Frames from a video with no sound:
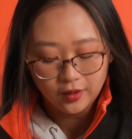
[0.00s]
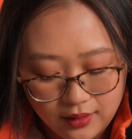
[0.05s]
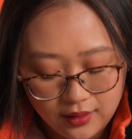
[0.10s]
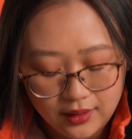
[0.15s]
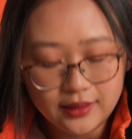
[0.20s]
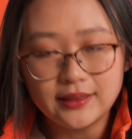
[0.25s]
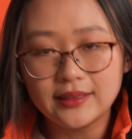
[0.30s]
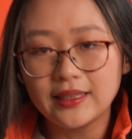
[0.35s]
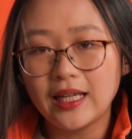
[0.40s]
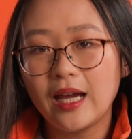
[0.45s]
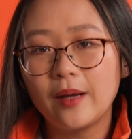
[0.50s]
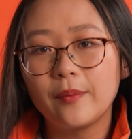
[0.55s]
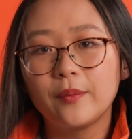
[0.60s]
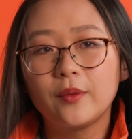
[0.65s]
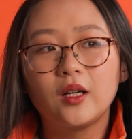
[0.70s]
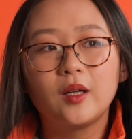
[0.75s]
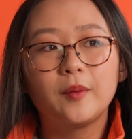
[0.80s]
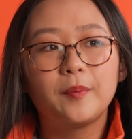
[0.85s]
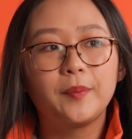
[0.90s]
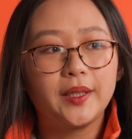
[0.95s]
This
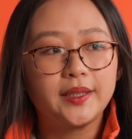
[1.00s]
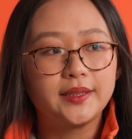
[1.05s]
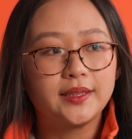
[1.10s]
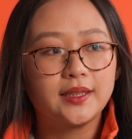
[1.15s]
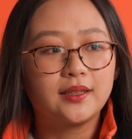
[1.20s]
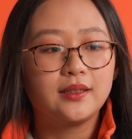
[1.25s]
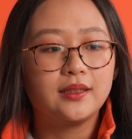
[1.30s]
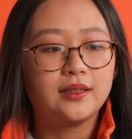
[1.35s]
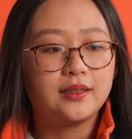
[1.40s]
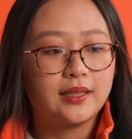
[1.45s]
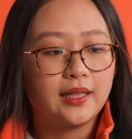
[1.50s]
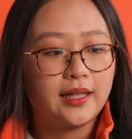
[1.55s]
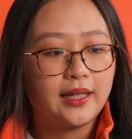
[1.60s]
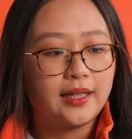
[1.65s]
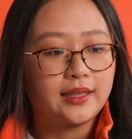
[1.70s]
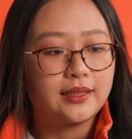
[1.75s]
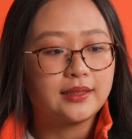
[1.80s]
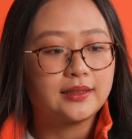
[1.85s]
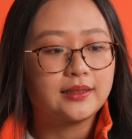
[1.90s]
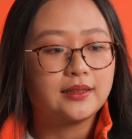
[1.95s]
camera basically
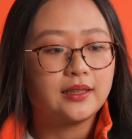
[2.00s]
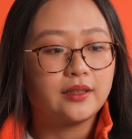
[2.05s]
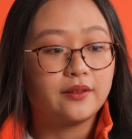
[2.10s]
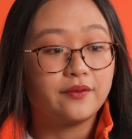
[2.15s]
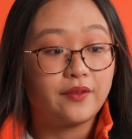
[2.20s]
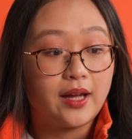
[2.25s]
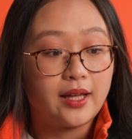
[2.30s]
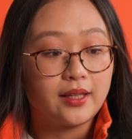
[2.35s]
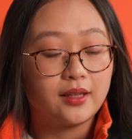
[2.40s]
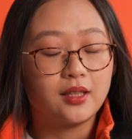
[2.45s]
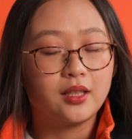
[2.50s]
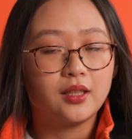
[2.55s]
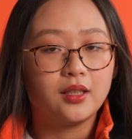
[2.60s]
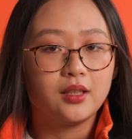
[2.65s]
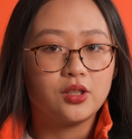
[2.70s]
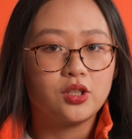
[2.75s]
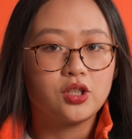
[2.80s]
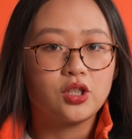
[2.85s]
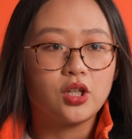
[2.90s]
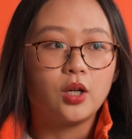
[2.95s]
takes the
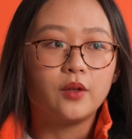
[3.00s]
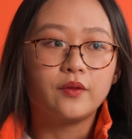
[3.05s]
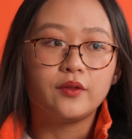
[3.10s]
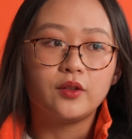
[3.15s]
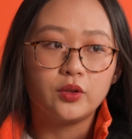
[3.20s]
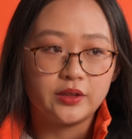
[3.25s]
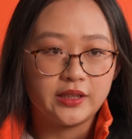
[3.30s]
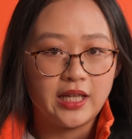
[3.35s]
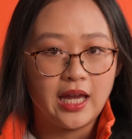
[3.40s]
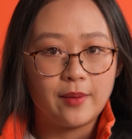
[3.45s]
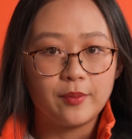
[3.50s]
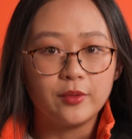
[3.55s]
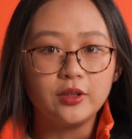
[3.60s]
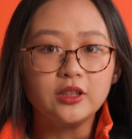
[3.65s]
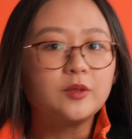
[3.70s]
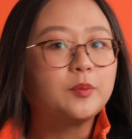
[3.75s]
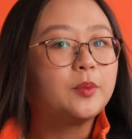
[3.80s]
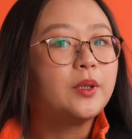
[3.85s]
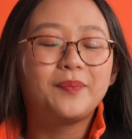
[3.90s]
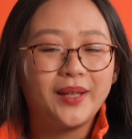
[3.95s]
advantage of those
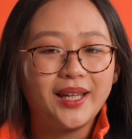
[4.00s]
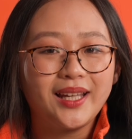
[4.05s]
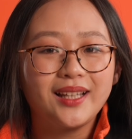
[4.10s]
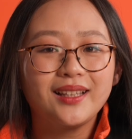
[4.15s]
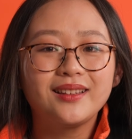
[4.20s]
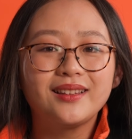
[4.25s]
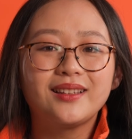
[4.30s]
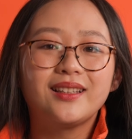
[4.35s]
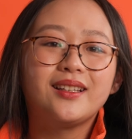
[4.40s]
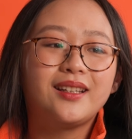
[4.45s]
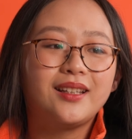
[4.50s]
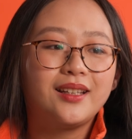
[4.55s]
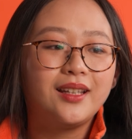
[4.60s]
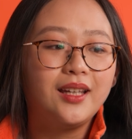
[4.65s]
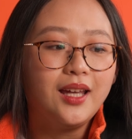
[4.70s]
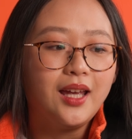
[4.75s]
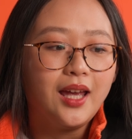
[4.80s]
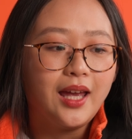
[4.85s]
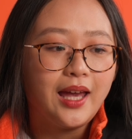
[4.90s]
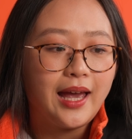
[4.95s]
cameras, being the
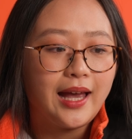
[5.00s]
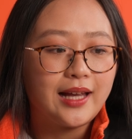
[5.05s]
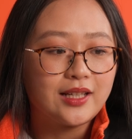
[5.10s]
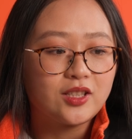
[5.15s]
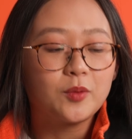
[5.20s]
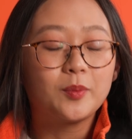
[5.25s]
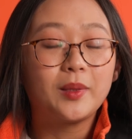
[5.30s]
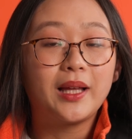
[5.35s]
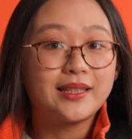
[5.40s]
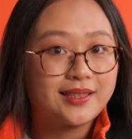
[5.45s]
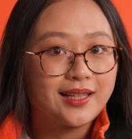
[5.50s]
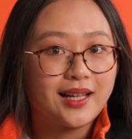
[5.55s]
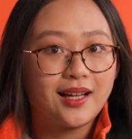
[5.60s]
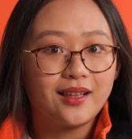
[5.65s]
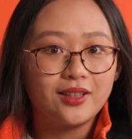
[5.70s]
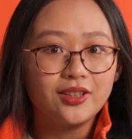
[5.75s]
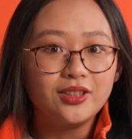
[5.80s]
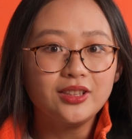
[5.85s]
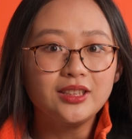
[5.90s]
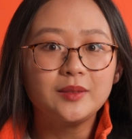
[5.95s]
Hasselblad's
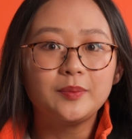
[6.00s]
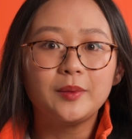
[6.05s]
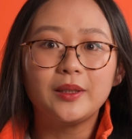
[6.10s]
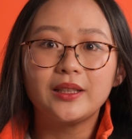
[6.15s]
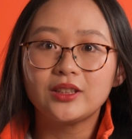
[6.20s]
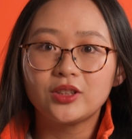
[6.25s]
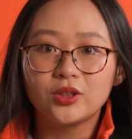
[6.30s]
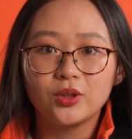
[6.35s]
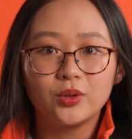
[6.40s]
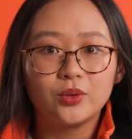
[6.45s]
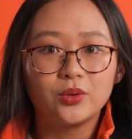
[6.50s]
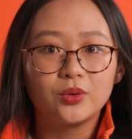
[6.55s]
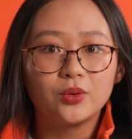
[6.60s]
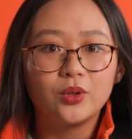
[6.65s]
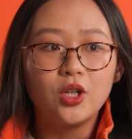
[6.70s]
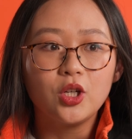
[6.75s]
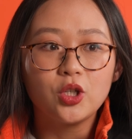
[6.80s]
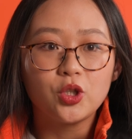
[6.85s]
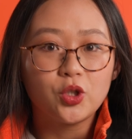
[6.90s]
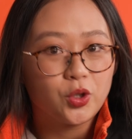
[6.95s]
colors being so
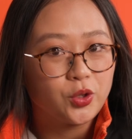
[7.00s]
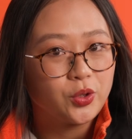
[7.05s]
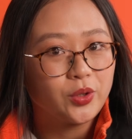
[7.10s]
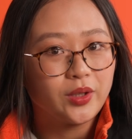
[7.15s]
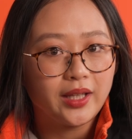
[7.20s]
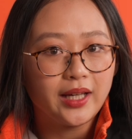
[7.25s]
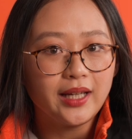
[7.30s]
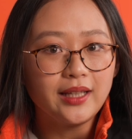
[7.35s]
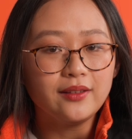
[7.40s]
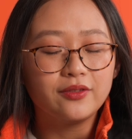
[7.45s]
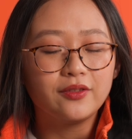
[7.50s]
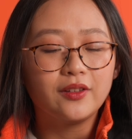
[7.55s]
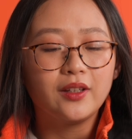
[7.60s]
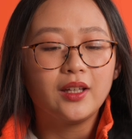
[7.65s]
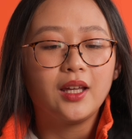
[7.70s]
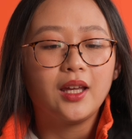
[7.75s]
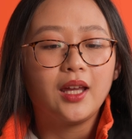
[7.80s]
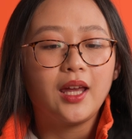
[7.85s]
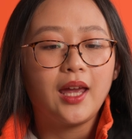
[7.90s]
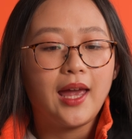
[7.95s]
true to life,
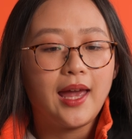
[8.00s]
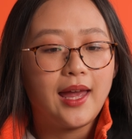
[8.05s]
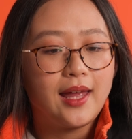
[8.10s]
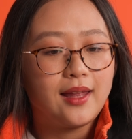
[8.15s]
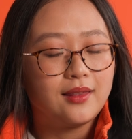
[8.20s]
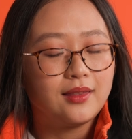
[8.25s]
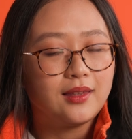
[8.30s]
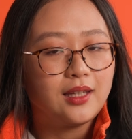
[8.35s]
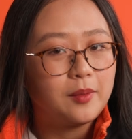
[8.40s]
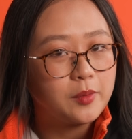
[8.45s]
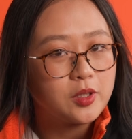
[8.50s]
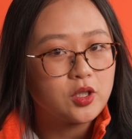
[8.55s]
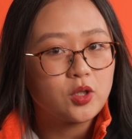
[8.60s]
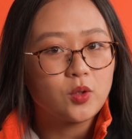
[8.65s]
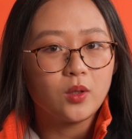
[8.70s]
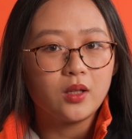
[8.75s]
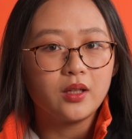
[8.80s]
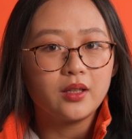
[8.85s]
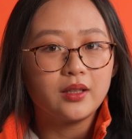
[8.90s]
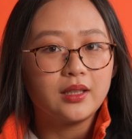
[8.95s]
and the image
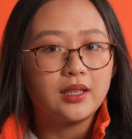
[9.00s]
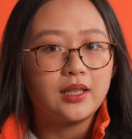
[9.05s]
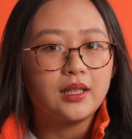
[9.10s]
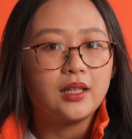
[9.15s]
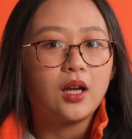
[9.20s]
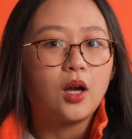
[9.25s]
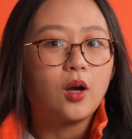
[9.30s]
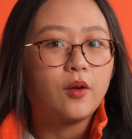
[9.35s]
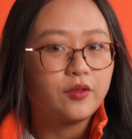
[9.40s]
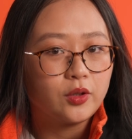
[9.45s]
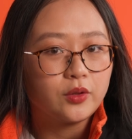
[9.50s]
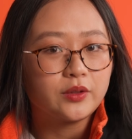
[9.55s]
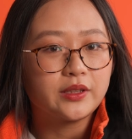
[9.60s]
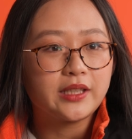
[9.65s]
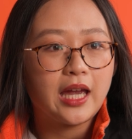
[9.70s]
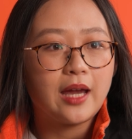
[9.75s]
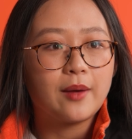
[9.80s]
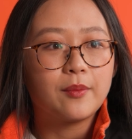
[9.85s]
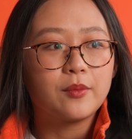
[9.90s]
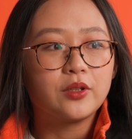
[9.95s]
quality of those
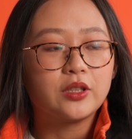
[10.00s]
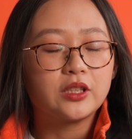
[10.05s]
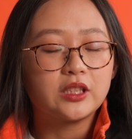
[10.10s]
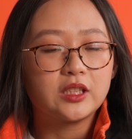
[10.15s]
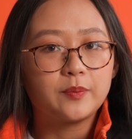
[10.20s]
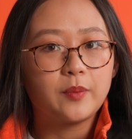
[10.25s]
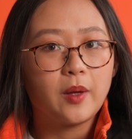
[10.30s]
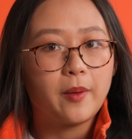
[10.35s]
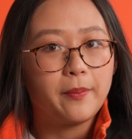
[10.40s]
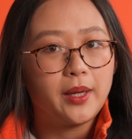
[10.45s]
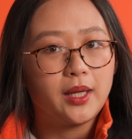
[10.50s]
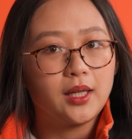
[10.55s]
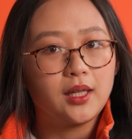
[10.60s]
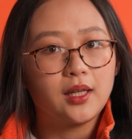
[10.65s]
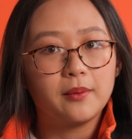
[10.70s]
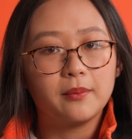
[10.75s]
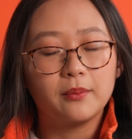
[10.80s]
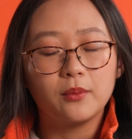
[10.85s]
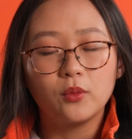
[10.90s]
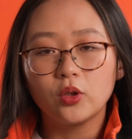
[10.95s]
cameras, but make
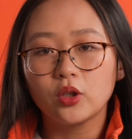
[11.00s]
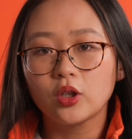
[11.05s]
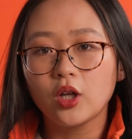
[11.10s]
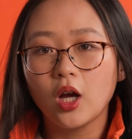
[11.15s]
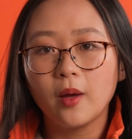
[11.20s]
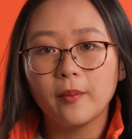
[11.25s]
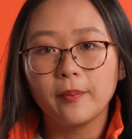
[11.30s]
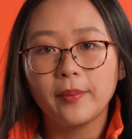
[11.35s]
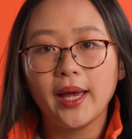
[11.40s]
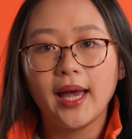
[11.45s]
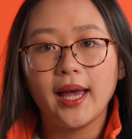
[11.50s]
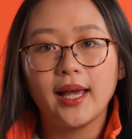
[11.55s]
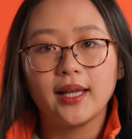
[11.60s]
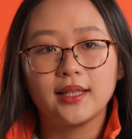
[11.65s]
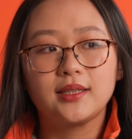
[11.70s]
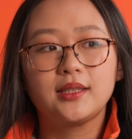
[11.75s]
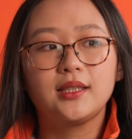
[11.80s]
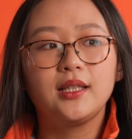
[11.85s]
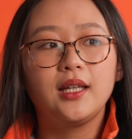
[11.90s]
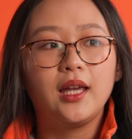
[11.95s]
it more
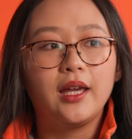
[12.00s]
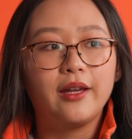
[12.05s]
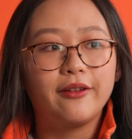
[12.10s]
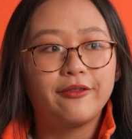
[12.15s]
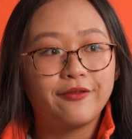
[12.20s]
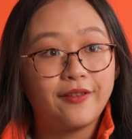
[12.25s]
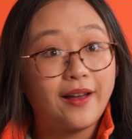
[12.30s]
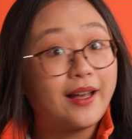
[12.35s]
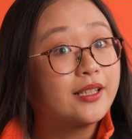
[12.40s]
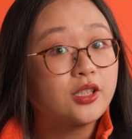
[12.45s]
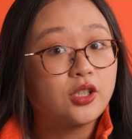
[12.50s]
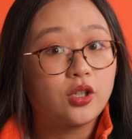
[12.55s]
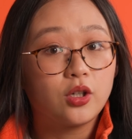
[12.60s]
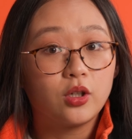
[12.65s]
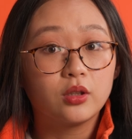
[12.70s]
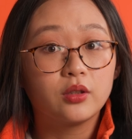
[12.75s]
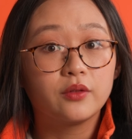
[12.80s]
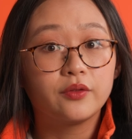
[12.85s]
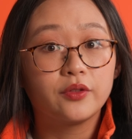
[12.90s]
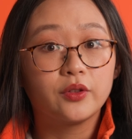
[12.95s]
compact, faster
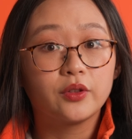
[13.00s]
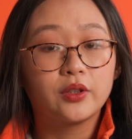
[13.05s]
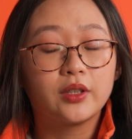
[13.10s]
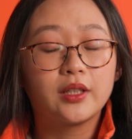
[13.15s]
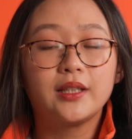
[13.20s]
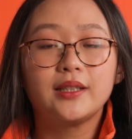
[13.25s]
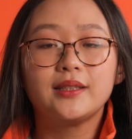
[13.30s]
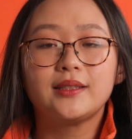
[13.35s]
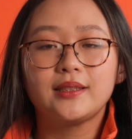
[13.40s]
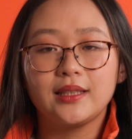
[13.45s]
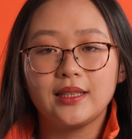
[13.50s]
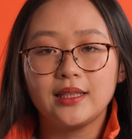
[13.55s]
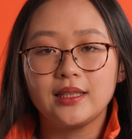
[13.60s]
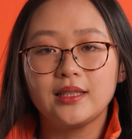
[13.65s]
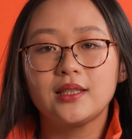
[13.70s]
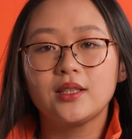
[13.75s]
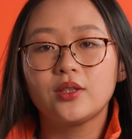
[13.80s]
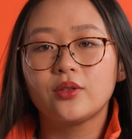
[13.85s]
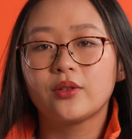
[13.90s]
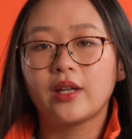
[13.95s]
autofocus,
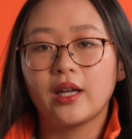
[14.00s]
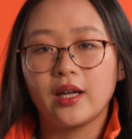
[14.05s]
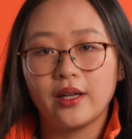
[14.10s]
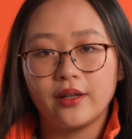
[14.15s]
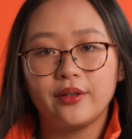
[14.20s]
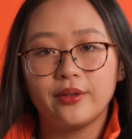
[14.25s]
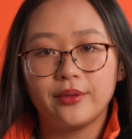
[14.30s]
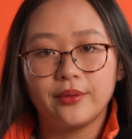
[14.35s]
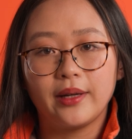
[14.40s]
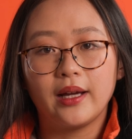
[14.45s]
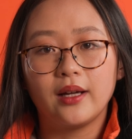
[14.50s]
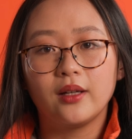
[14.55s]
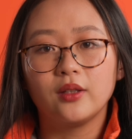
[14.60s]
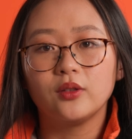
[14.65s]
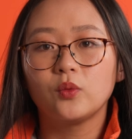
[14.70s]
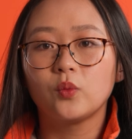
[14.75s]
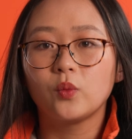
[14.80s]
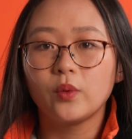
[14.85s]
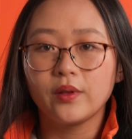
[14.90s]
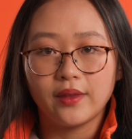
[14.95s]
easy to carry
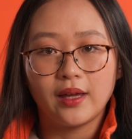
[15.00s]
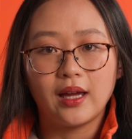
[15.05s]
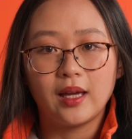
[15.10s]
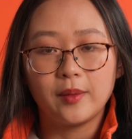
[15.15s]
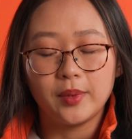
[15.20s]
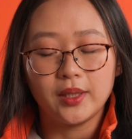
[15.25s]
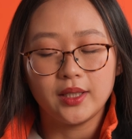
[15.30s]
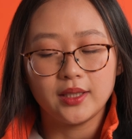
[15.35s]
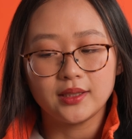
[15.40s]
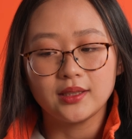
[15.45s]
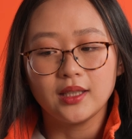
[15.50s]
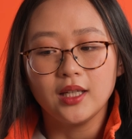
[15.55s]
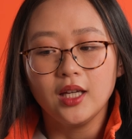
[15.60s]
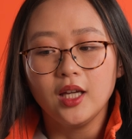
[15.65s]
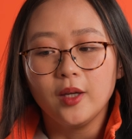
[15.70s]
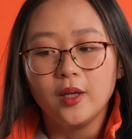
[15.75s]
around with IBIS.